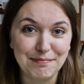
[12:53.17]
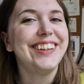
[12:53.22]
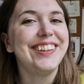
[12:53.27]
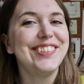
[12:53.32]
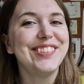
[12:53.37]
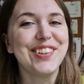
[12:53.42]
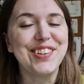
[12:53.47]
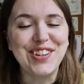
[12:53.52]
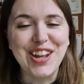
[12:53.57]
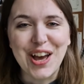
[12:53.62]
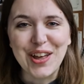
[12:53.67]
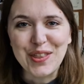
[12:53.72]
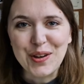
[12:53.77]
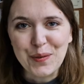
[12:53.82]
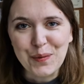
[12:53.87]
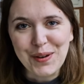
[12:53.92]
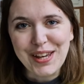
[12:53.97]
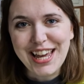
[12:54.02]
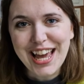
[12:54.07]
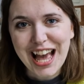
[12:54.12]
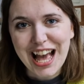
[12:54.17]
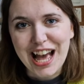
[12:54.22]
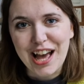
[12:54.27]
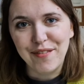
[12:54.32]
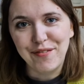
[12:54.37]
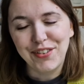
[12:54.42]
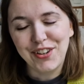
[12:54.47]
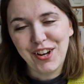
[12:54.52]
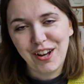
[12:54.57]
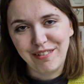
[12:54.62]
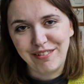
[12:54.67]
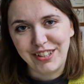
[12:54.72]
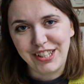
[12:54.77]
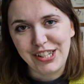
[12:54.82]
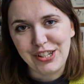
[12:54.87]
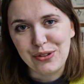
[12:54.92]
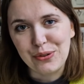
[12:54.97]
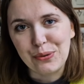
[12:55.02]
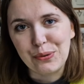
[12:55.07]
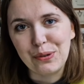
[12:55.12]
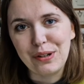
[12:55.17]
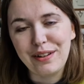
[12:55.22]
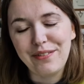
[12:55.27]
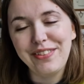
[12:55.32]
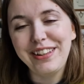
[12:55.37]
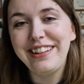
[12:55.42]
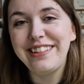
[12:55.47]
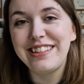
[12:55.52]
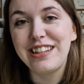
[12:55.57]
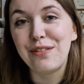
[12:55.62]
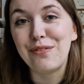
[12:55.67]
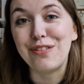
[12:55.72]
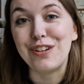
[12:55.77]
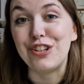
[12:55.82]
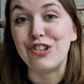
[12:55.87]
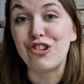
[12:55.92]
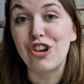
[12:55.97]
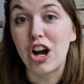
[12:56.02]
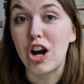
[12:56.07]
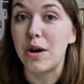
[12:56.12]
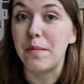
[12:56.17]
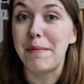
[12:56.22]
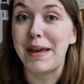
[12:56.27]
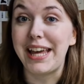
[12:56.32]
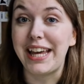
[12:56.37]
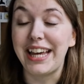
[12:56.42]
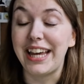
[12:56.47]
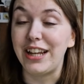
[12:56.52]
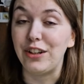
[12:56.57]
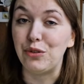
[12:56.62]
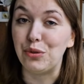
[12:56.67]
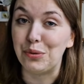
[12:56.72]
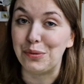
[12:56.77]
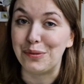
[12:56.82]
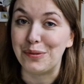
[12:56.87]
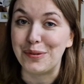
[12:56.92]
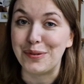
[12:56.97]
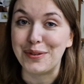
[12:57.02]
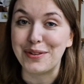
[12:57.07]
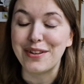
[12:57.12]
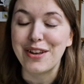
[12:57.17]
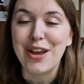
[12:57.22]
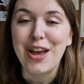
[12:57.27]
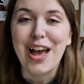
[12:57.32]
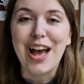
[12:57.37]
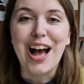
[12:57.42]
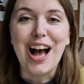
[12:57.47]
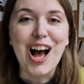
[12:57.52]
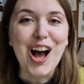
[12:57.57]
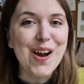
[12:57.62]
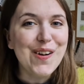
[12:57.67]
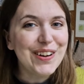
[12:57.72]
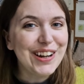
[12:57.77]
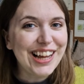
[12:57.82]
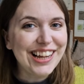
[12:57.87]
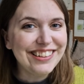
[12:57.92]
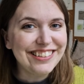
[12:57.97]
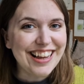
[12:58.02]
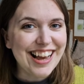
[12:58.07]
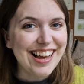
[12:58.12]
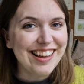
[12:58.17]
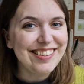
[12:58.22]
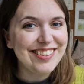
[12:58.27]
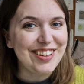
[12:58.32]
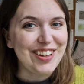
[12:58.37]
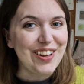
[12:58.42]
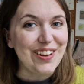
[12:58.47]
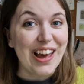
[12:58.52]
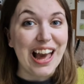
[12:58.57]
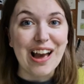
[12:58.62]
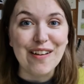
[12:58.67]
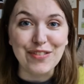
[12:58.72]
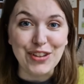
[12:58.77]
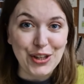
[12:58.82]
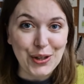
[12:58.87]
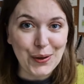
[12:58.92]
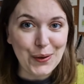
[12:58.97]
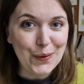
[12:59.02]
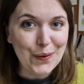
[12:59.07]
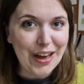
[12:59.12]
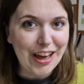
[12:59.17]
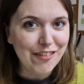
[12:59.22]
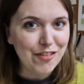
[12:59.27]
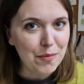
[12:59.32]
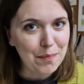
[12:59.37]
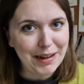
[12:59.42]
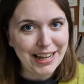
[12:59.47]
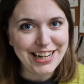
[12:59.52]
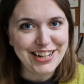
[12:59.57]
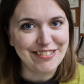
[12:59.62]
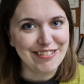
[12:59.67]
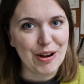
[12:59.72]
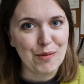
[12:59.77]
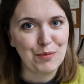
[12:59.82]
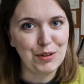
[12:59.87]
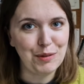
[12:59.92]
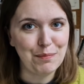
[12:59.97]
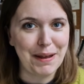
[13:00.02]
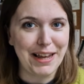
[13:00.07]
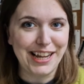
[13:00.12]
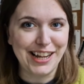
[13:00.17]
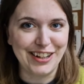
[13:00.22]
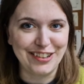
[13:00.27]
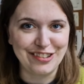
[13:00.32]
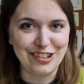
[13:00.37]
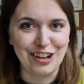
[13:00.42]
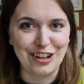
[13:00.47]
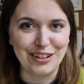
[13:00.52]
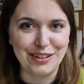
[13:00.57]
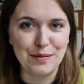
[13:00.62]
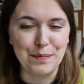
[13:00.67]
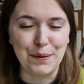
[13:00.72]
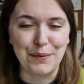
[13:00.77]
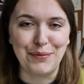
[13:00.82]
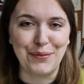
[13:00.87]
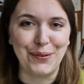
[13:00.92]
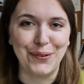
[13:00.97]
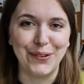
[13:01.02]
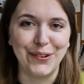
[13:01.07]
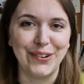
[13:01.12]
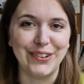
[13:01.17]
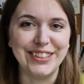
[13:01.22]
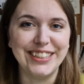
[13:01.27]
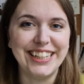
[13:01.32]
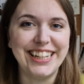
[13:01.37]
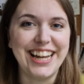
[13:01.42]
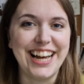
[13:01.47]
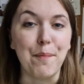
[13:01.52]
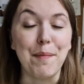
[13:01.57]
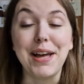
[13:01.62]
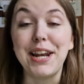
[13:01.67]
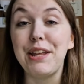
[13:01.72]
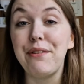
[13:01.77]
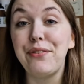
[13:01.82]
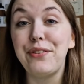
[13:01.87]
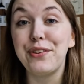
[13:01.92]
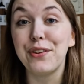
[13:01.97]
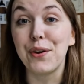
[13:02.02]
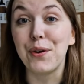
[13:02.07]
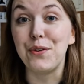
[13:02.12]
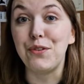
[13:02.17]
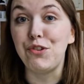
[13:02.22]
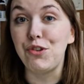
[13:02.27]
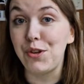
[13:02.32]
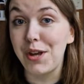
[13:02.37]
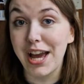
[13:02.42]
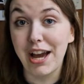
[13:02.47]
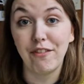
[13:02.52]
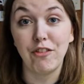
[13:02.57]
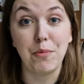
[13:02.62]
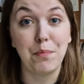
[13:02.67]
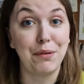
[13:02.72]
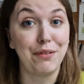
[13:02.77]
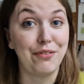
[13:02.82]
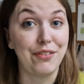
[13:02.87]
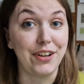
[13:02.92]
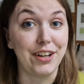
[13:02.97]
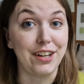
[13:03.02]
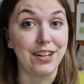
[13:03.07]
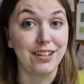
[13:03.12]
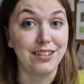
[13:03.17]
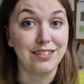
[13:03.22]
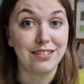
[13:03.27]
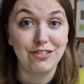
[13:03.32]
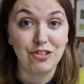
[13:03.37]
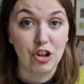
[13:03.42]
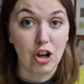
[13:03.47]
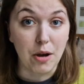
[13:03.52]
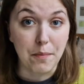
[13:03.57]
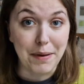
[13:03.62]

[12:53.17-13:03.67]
So now that we have covered all of these different chart making tools, I would like to ask you, have you ever played around with making charts before? And if so, do you have a preferred chart